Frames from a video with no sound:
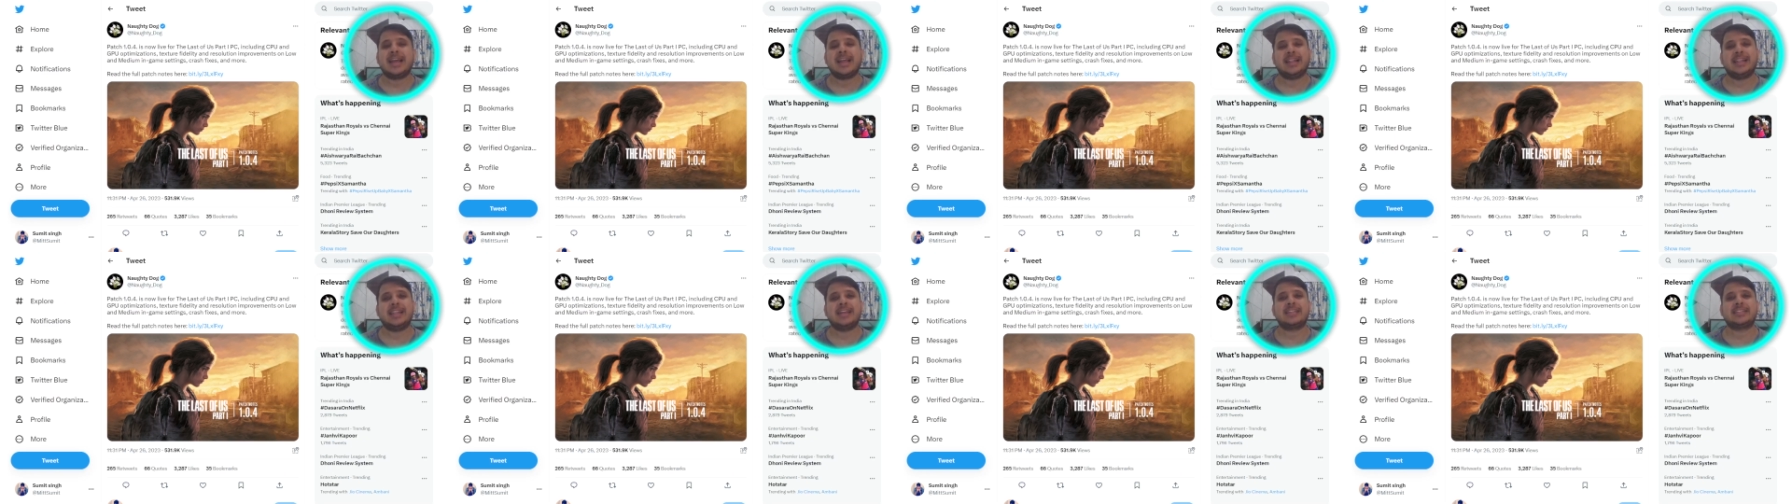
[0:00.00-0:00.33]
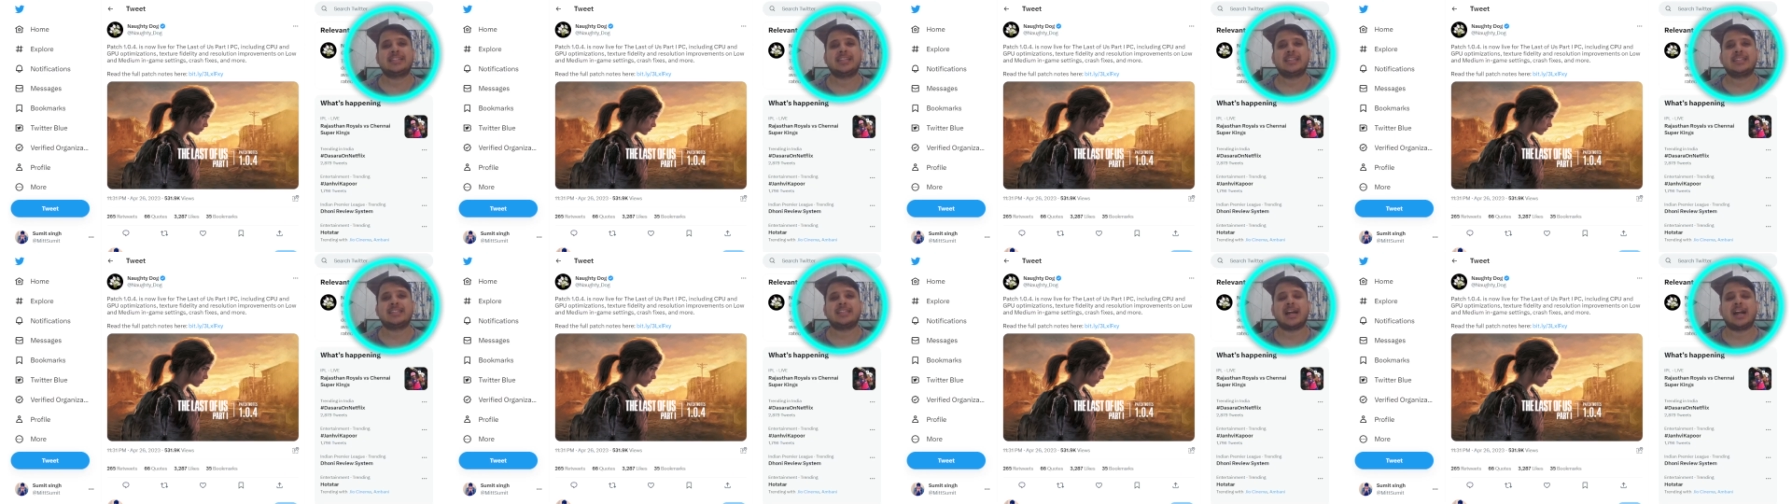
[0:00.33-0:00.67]

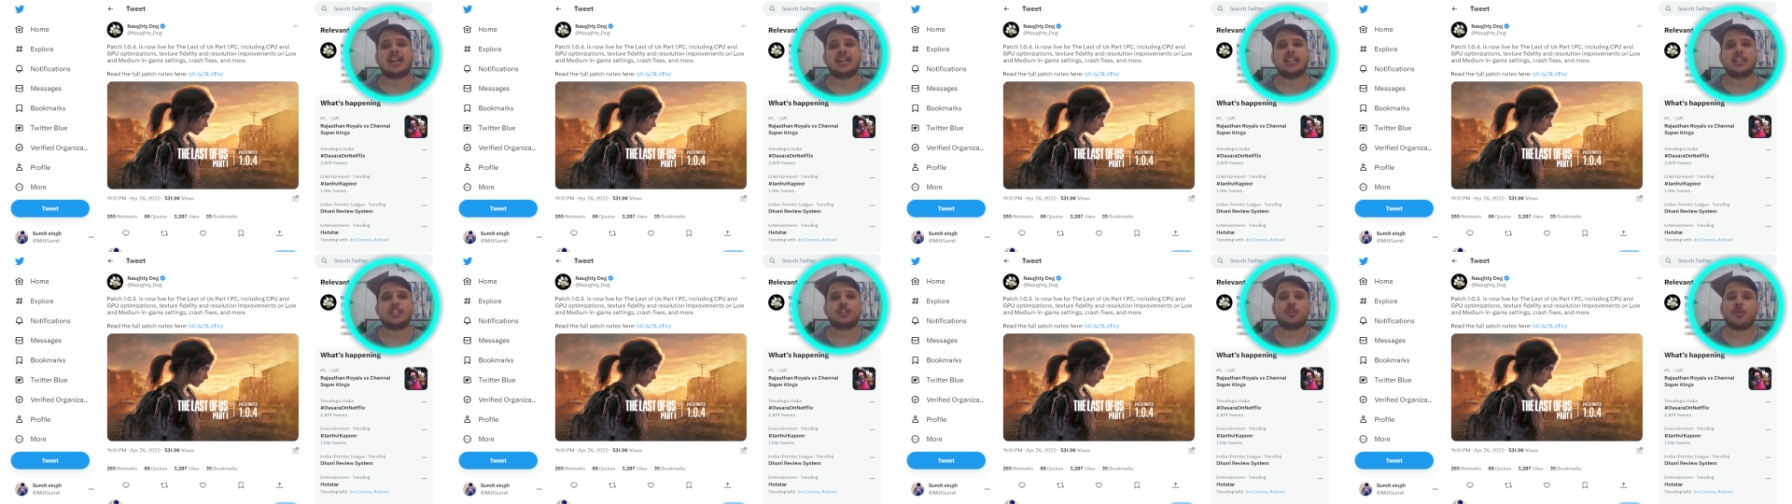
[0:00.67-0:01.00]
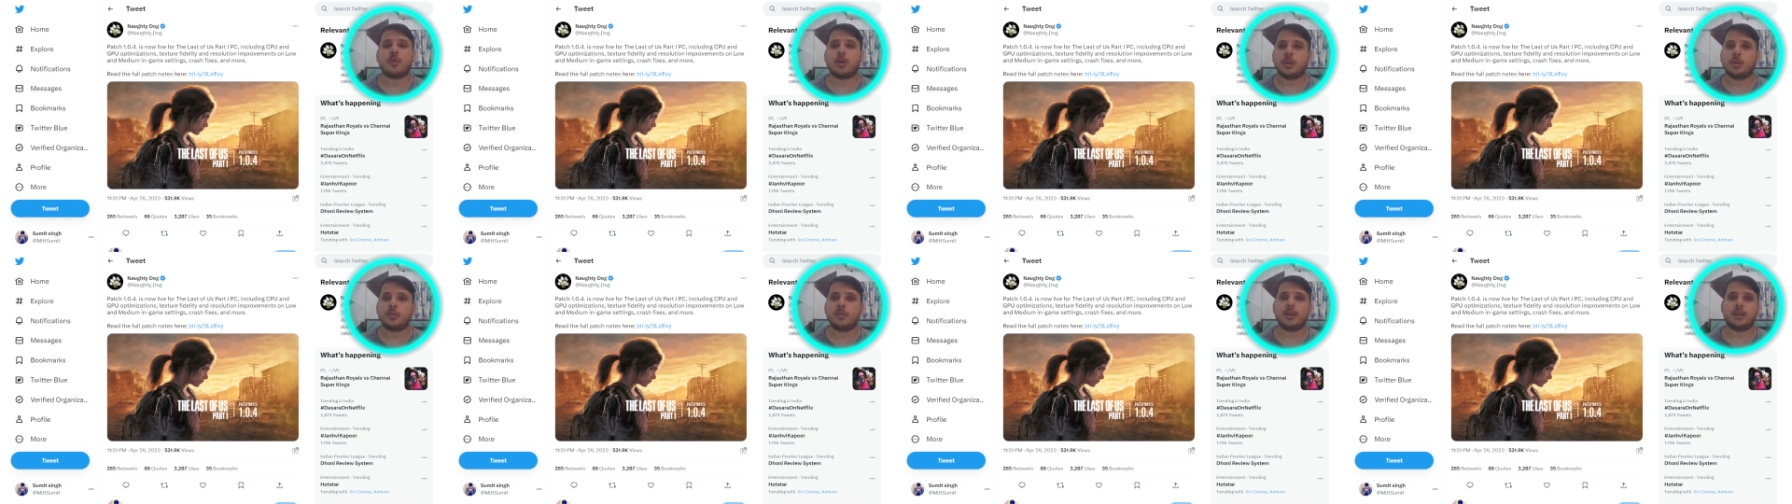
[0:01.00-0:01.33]
Let's get started.
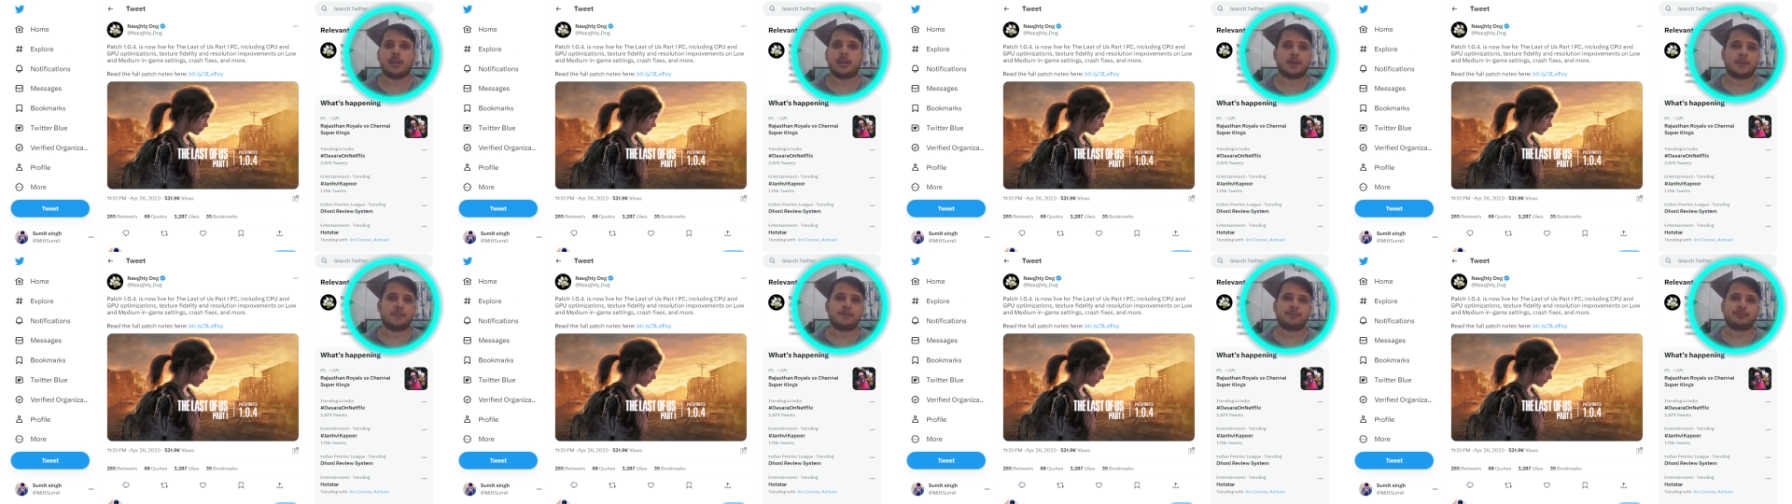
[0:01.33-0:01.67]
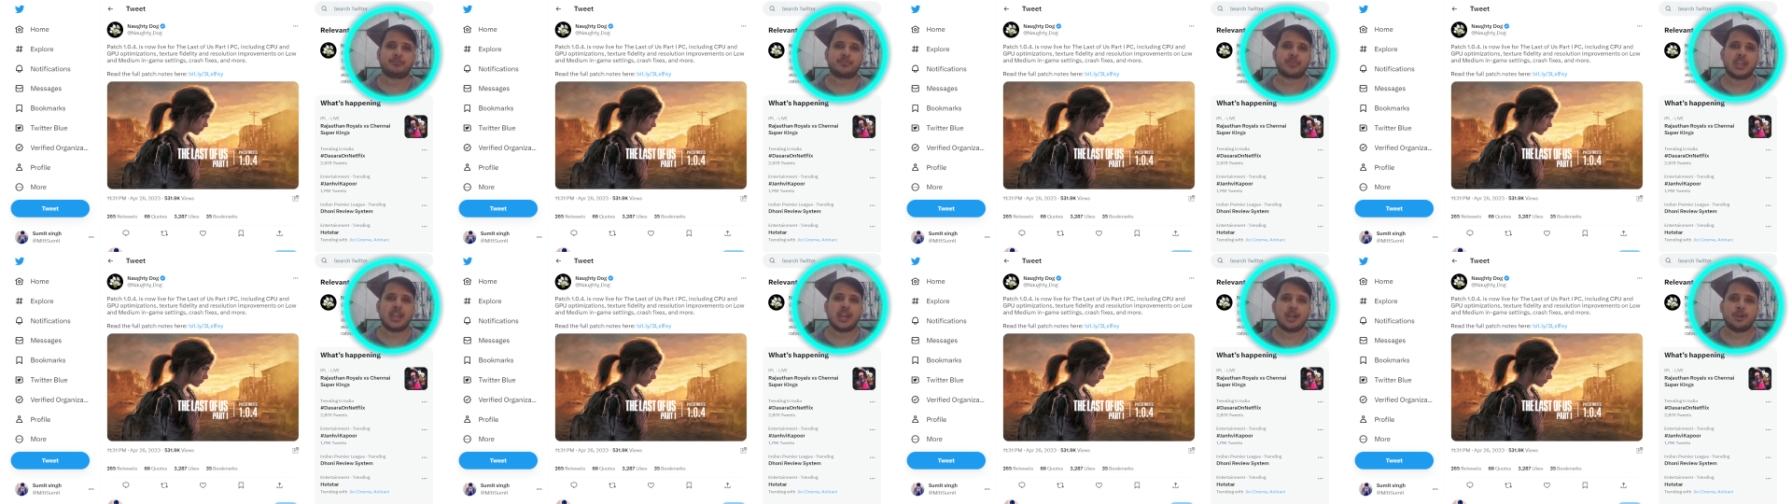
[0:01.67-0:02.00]
So on Twitter,
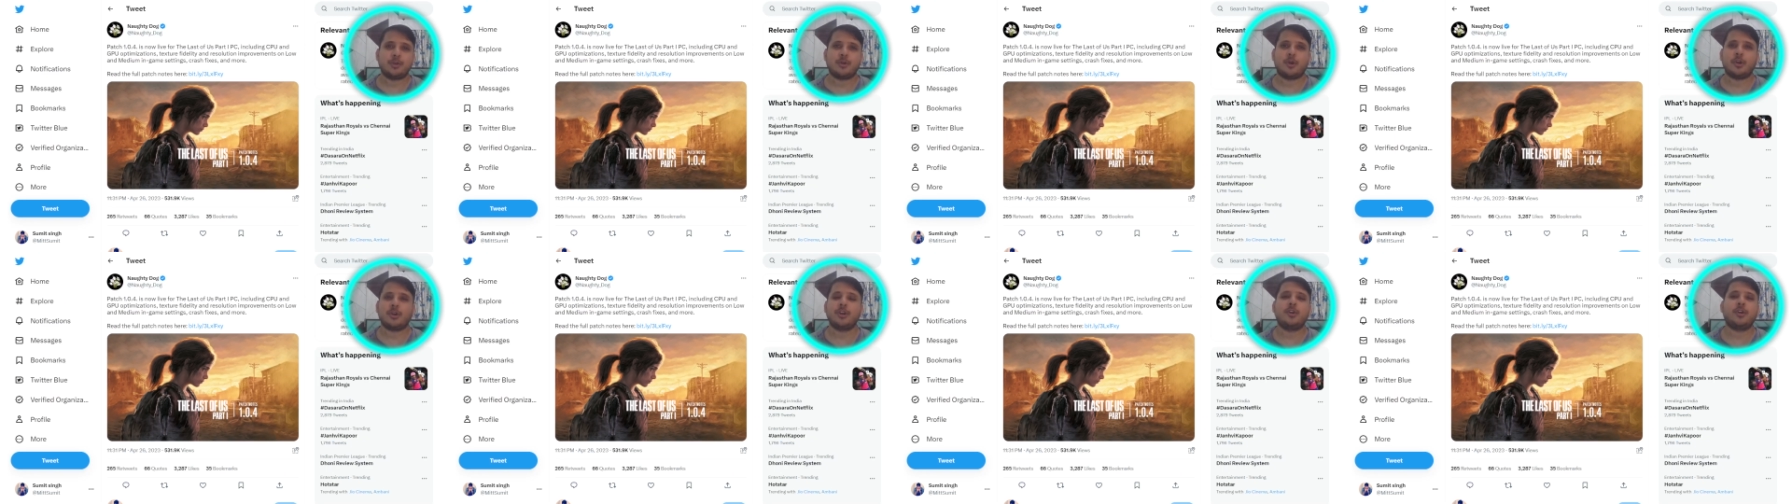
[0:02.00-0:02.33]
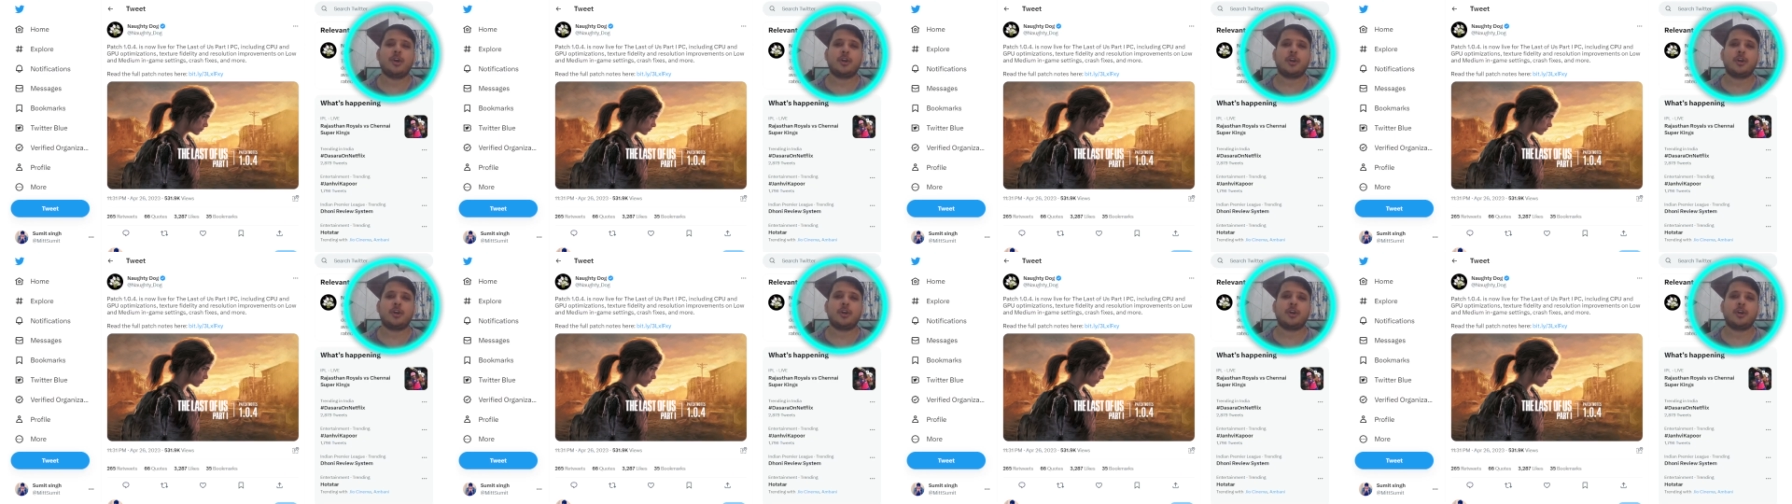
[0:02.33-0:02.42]
Naughty